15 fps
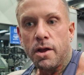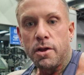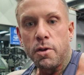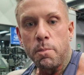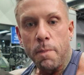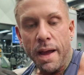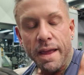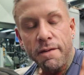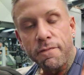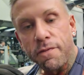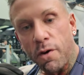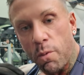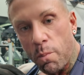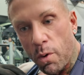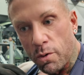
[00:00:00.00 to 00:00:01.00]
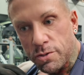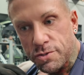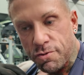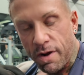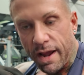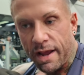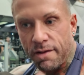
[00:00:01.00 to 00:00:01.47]
you may feel more
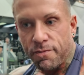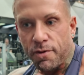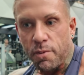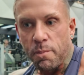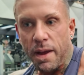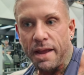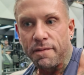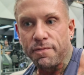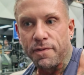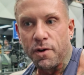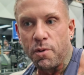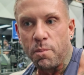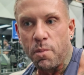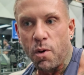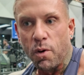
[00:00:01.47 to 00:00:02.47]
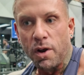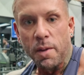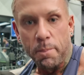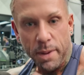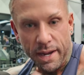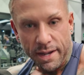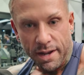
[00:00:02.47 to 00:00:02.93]
strength, you may feel more
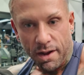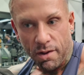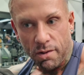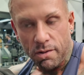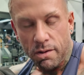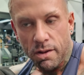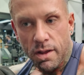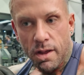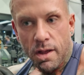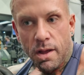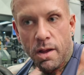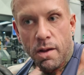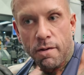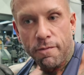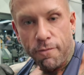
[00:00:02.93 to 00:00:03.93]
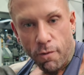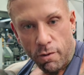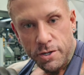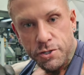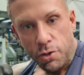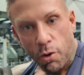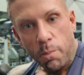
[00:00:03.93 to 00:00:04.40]
libido for
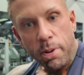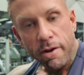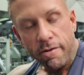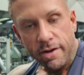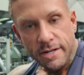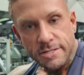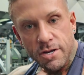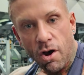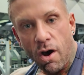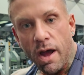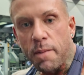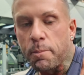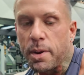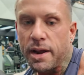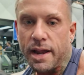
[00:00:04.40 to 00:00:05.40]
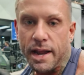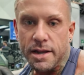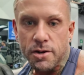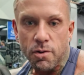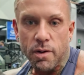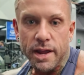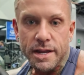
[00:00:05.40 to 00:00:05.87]
a short period of time, but then
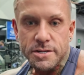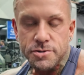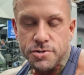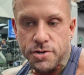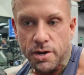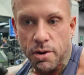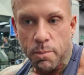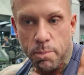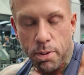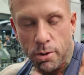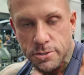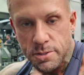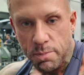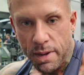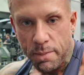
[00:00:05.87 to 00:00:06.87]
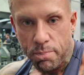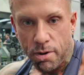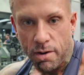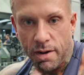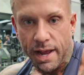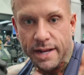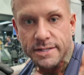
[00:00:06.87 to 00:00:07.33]
your estrogen and possibly
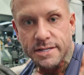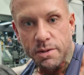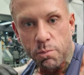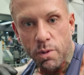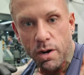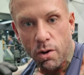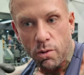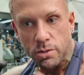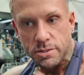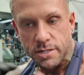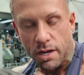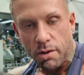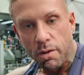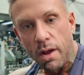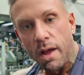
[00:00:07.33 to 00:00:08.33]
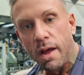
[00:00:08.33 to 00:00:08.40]
prolactin will also